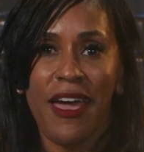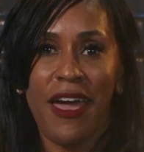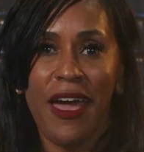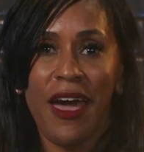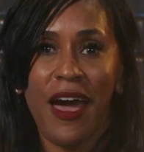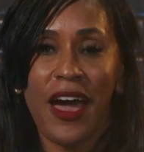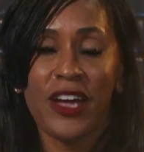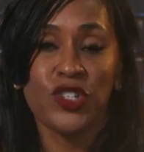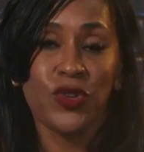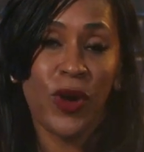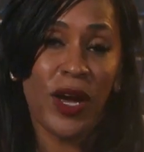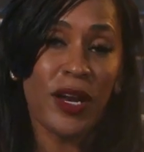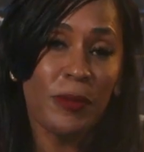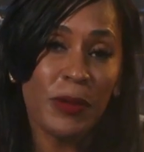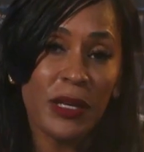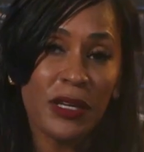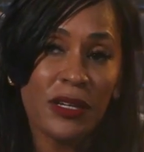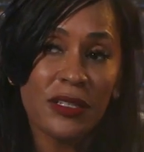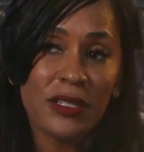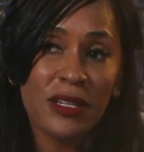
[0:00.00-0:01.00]
I try to
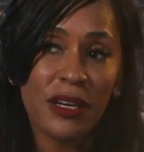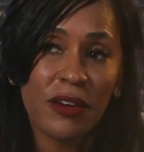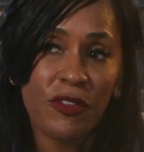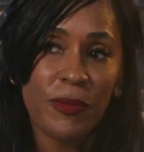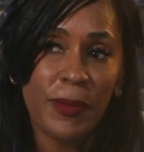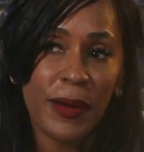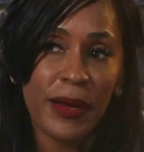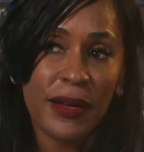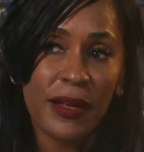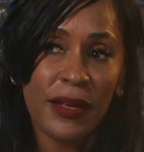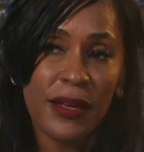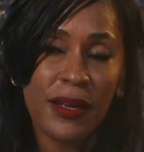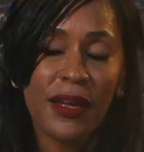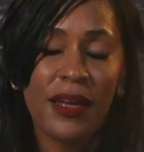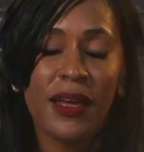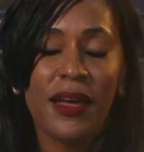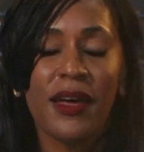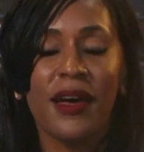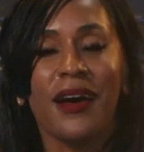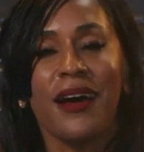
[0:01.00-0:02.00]
be good to everybody.
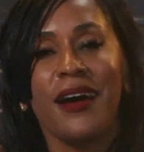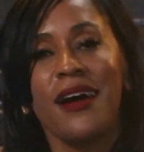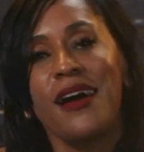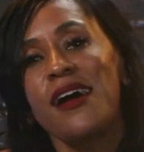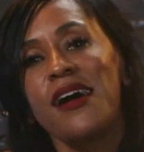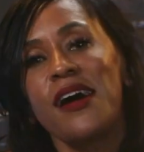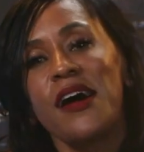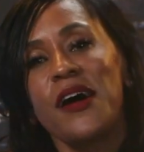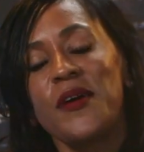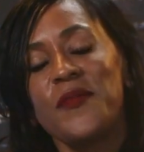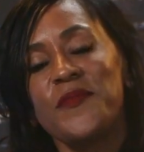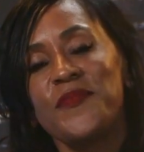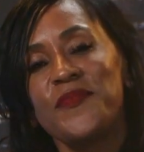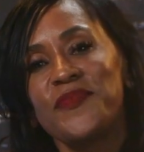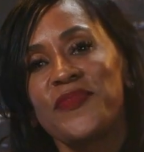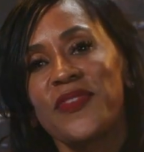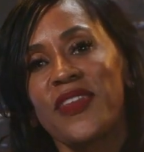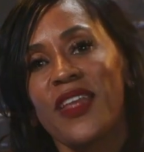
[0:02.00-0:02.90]
Um,